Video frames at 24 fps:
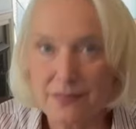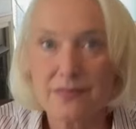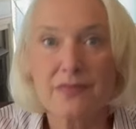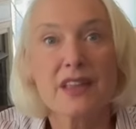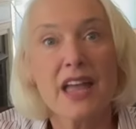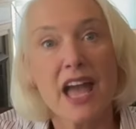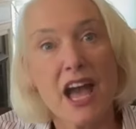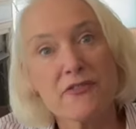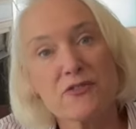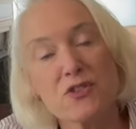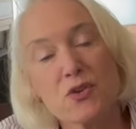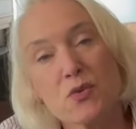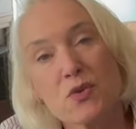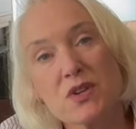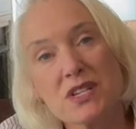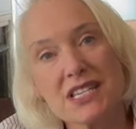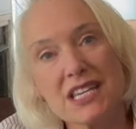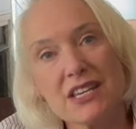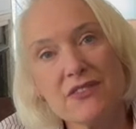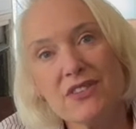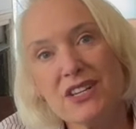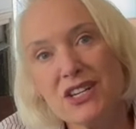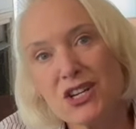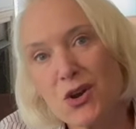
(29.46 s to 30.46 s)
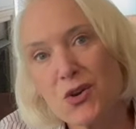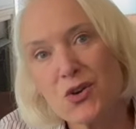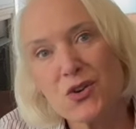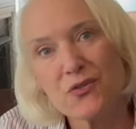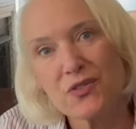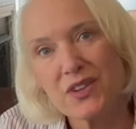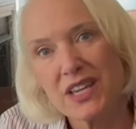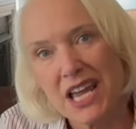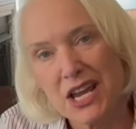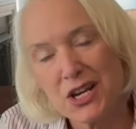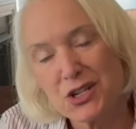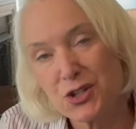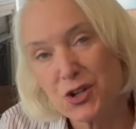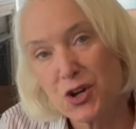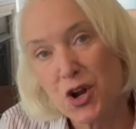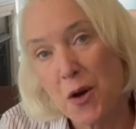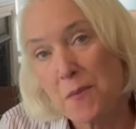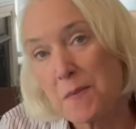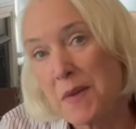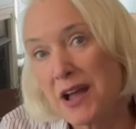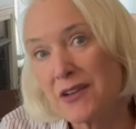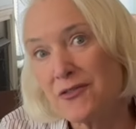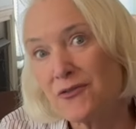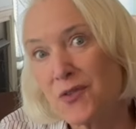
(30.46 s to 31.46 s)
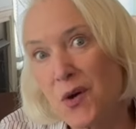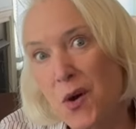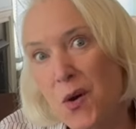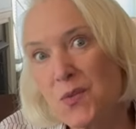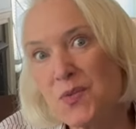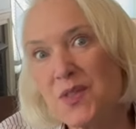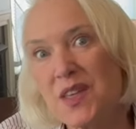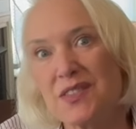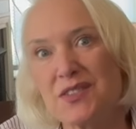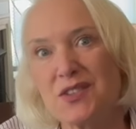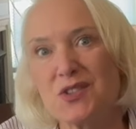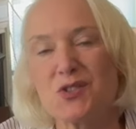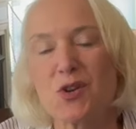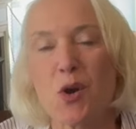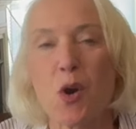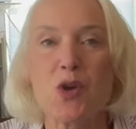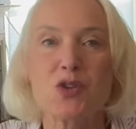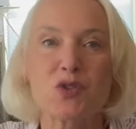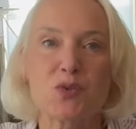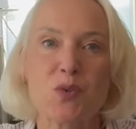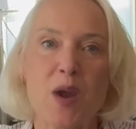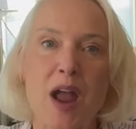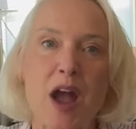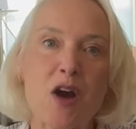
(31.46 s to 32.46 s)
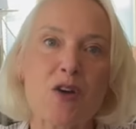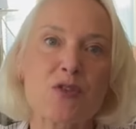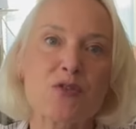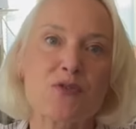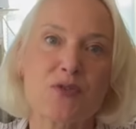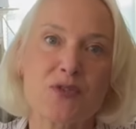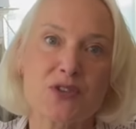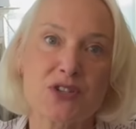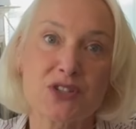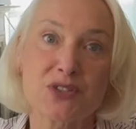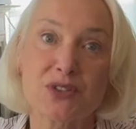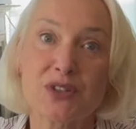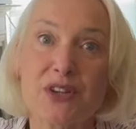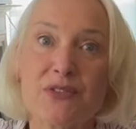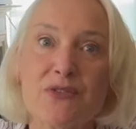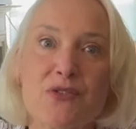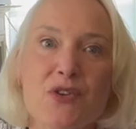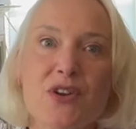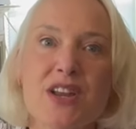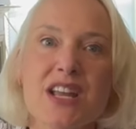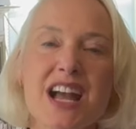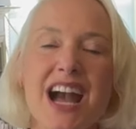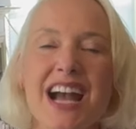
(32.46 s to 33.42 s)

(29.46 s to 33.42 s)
After receiving notification on my phone that the dolls were out for delivery,